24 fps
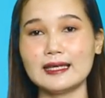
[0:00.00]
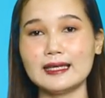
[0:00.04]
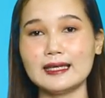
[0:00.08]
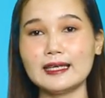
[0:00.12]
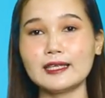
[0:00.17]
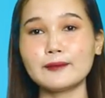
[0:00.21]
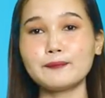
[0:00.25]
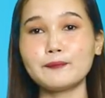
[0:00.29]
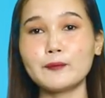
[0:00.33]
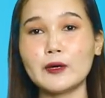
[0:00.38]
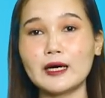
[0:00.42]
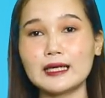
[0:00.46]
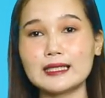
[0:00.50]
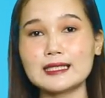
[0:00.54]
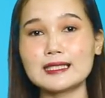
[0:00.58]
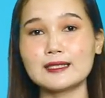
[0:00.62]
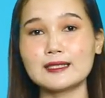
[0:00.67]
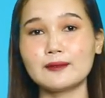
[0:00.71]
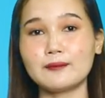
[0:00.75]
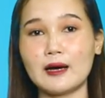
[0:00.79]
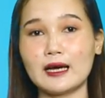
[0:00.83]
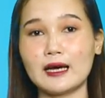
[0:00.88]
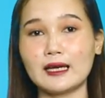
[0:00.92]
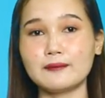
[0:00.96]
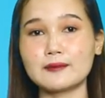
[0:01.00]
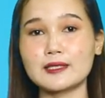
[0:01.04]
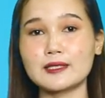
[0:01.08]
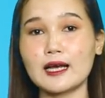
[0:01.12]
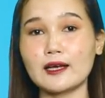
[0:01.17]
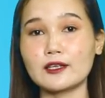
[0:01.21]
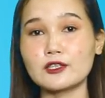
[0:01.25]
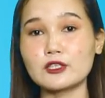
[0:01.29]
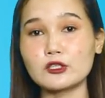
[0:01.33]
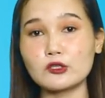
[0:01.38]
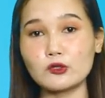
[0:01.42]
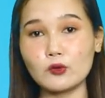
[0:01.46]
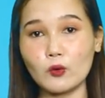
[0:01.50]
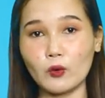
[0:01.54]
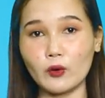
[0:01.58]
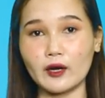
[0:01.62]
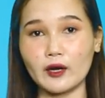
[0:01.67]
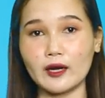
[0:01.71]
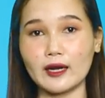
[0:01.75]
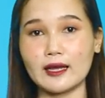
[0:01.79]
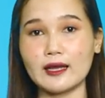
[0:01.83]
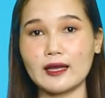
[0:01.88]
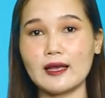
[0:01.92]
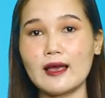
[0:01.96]
It pantomimes a
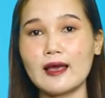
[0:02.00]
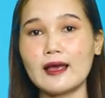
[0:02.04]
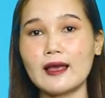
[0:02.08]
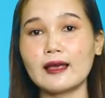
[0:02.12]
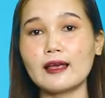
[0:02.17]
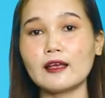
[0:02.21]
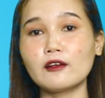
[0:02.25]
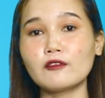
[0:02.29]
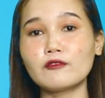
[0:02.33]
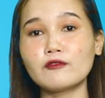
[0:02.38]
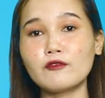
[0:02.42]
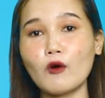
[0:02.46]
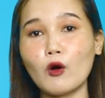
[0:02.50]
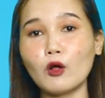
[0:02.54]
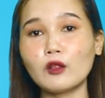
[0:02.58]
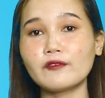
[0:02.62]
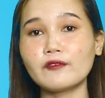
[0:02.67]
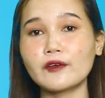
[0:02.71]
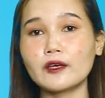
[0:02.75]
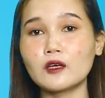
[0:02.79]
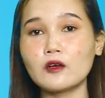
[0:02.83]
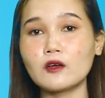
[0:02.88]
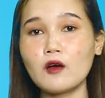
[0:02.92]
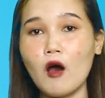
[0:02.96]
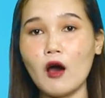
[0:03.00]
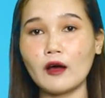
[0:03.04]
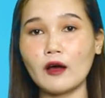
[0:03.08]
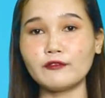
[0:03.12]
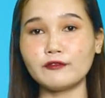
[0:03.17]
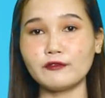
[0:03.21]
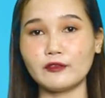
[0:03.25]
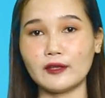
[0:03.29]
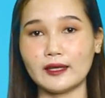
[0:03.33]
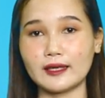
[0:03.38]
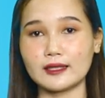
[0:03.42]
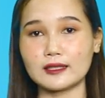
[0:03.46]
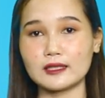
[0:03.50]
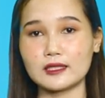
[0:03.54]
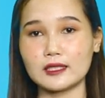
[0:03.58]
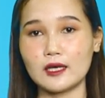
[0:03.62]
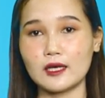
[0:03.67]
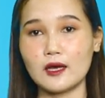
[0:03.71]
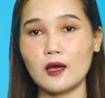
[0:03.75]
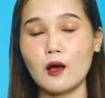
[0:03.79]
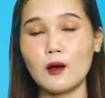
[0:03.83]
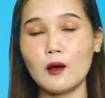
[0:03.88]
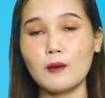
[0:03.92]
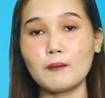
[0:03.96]
story involving conflict,